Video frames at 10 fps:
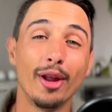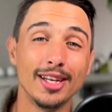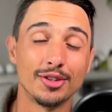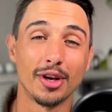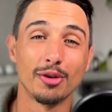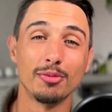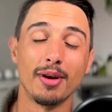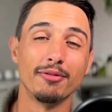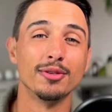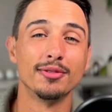I really struggled
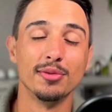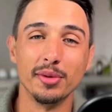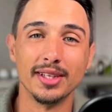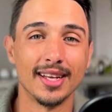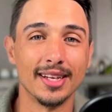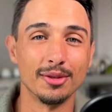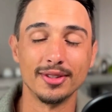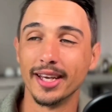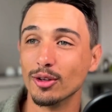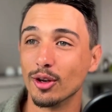my first few weeks selling on
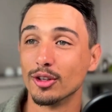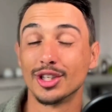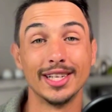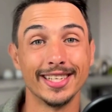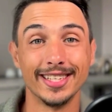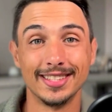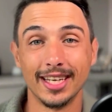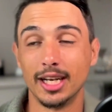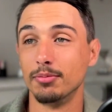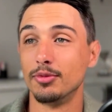Takealot, trying to get
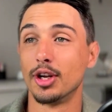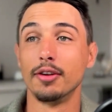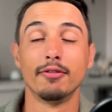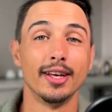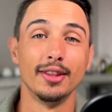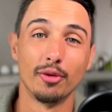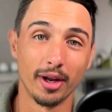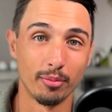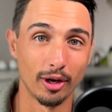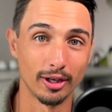set up, trying to find the
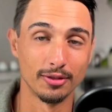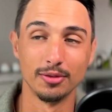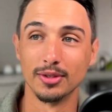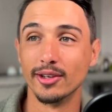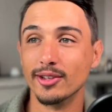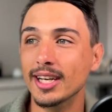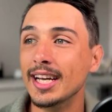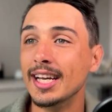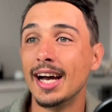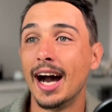right products to sell.
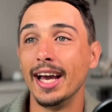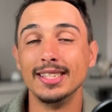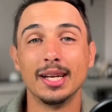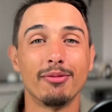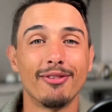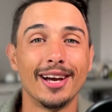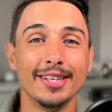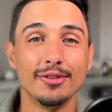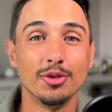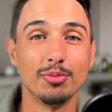I ended up
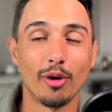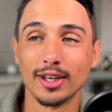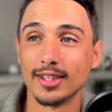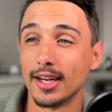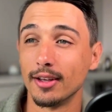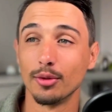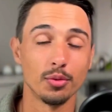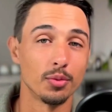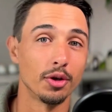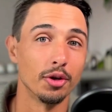finding 2 products that I
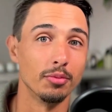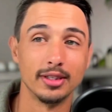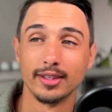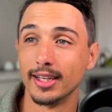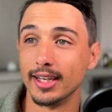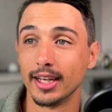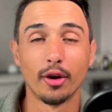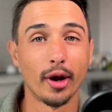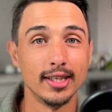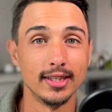thought were going to be selling like
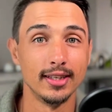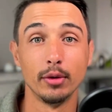crazy.